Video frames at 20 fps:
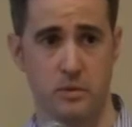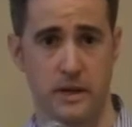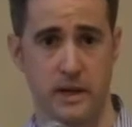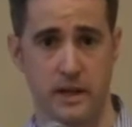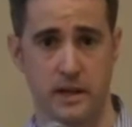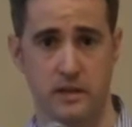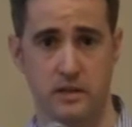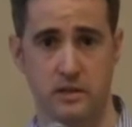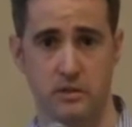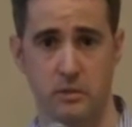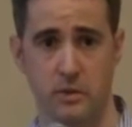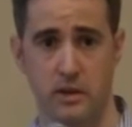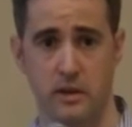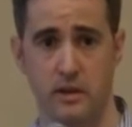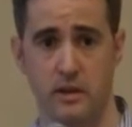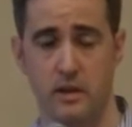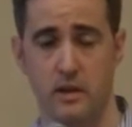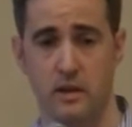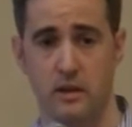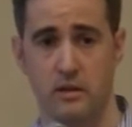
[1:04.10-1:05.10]
publication
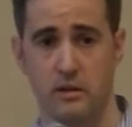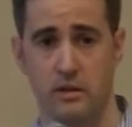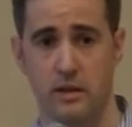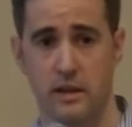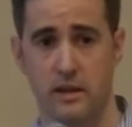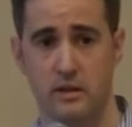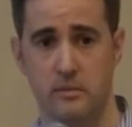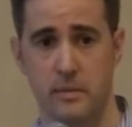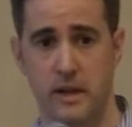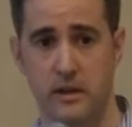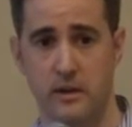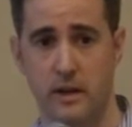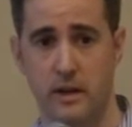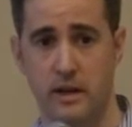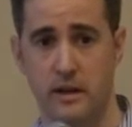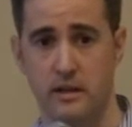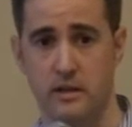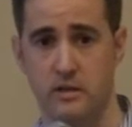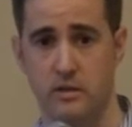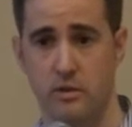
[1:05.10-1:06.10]
with Orlando
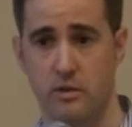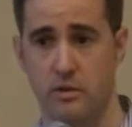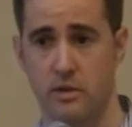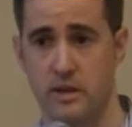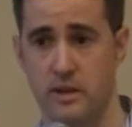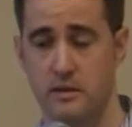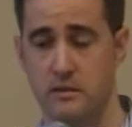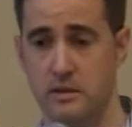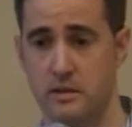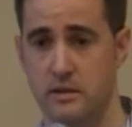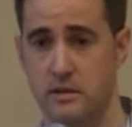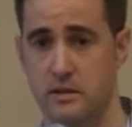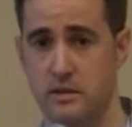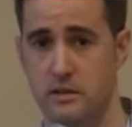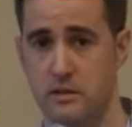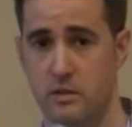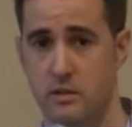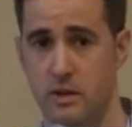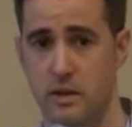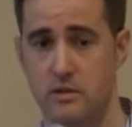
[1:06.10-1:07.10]
Mayoral in
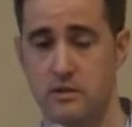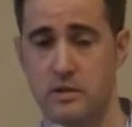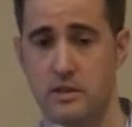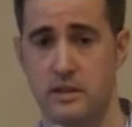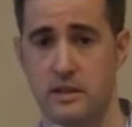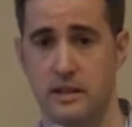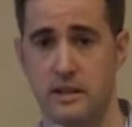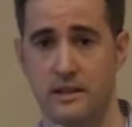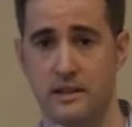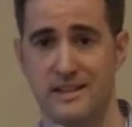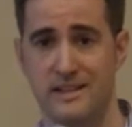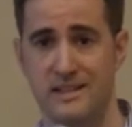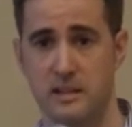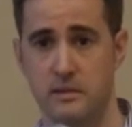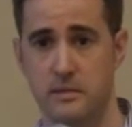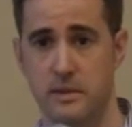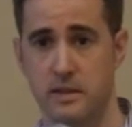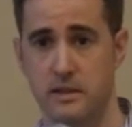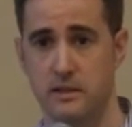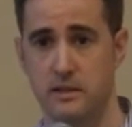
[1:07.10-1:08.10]

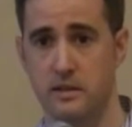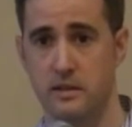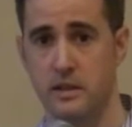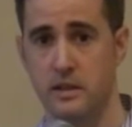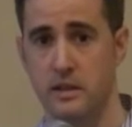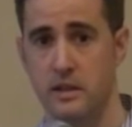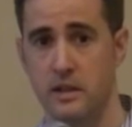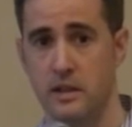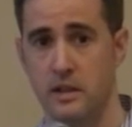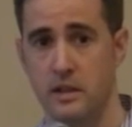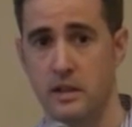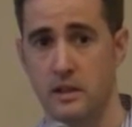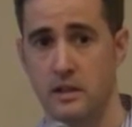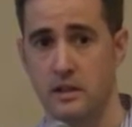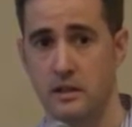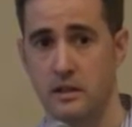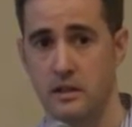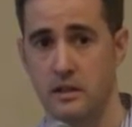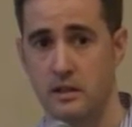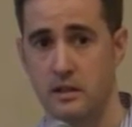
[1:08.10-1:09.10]
2007,
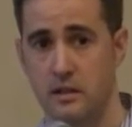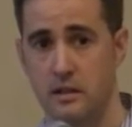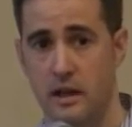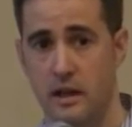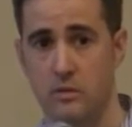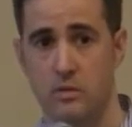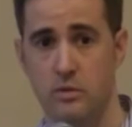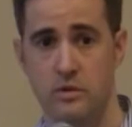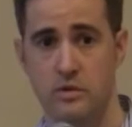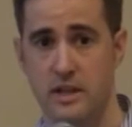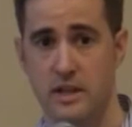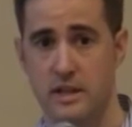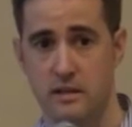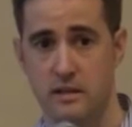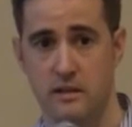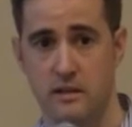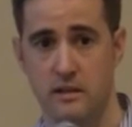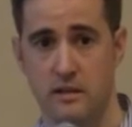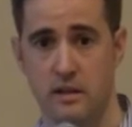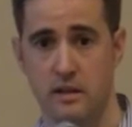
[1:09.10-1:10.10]
I was
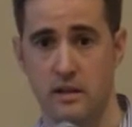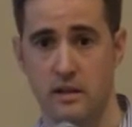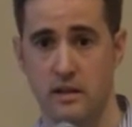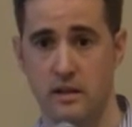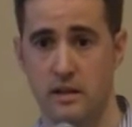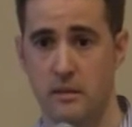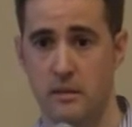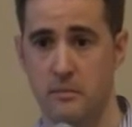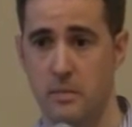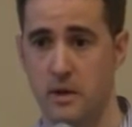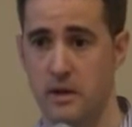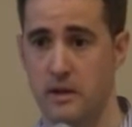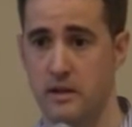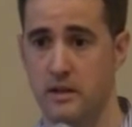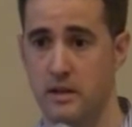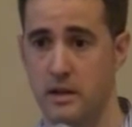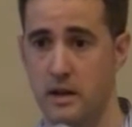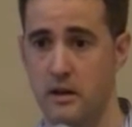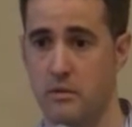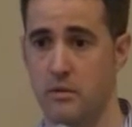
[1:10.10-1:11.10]
just thinking in a very
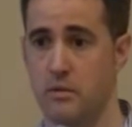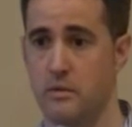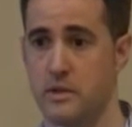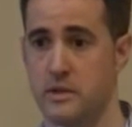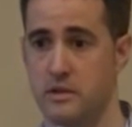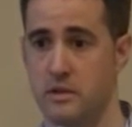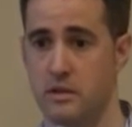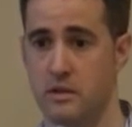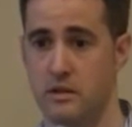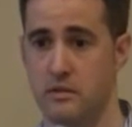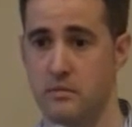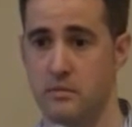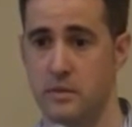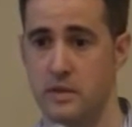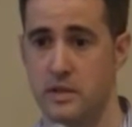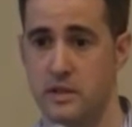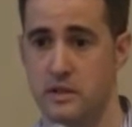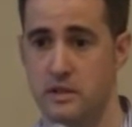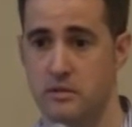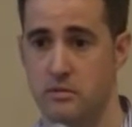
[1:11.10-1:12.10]
narrow scope,
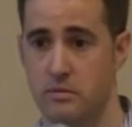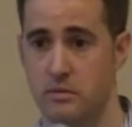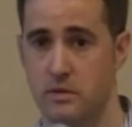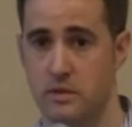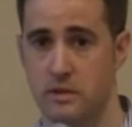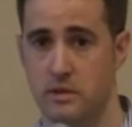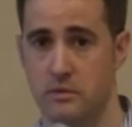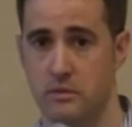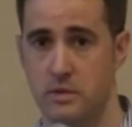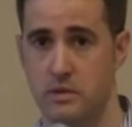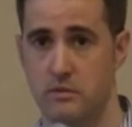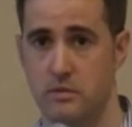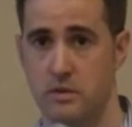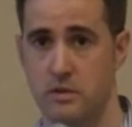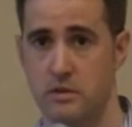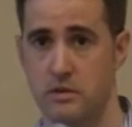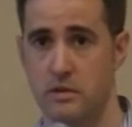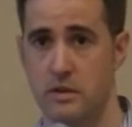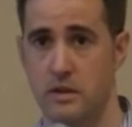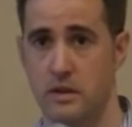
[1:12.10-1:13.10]
which
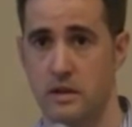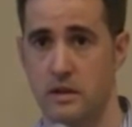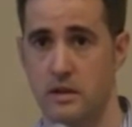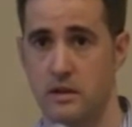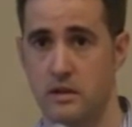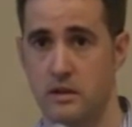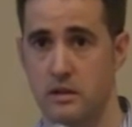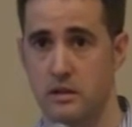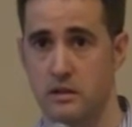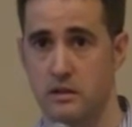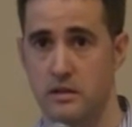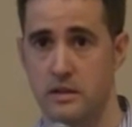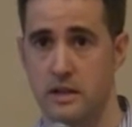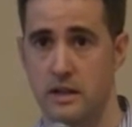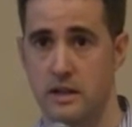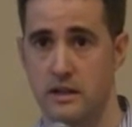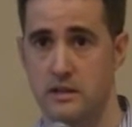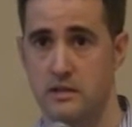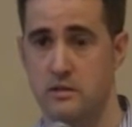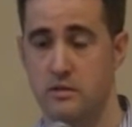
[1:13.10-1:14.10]
was
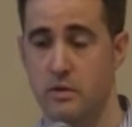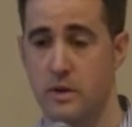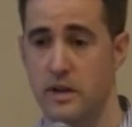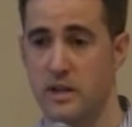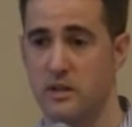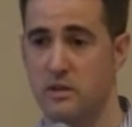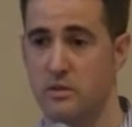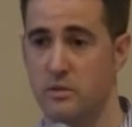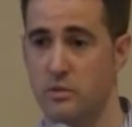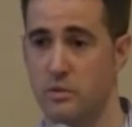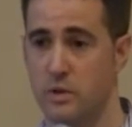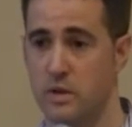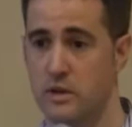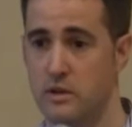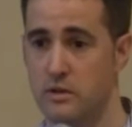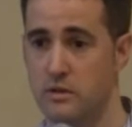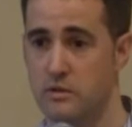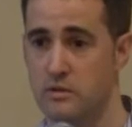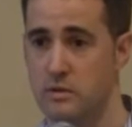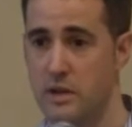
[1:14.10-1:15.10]
just trying to
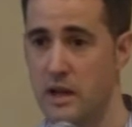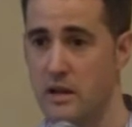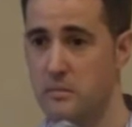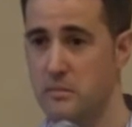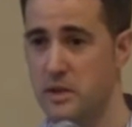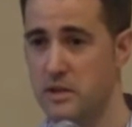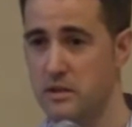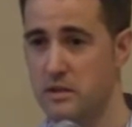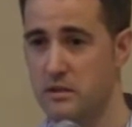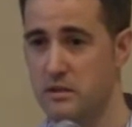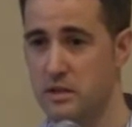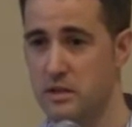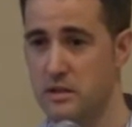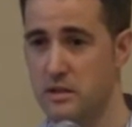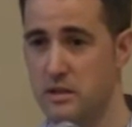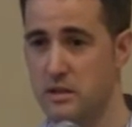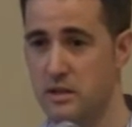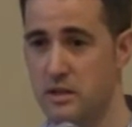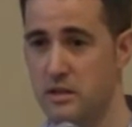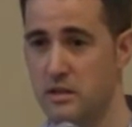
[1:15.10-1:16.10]
reduce
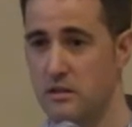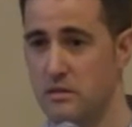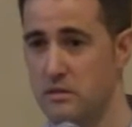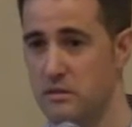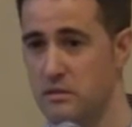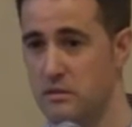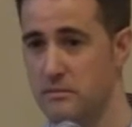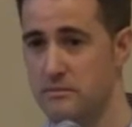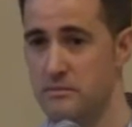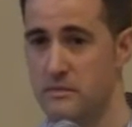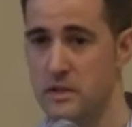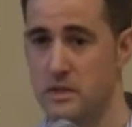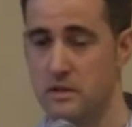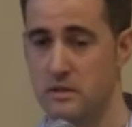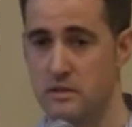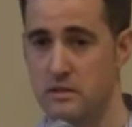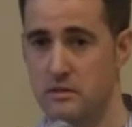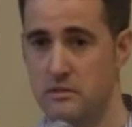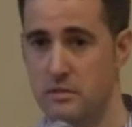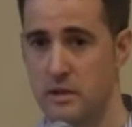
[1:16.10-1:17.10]
hypertonicity or
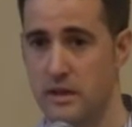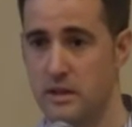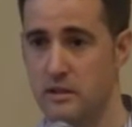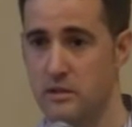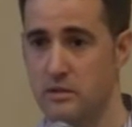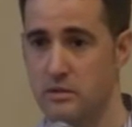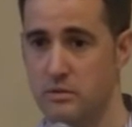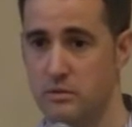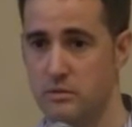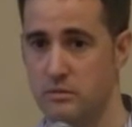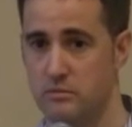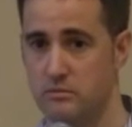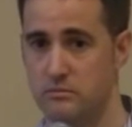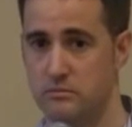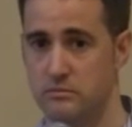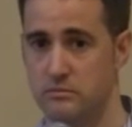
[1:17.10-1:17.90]
trying to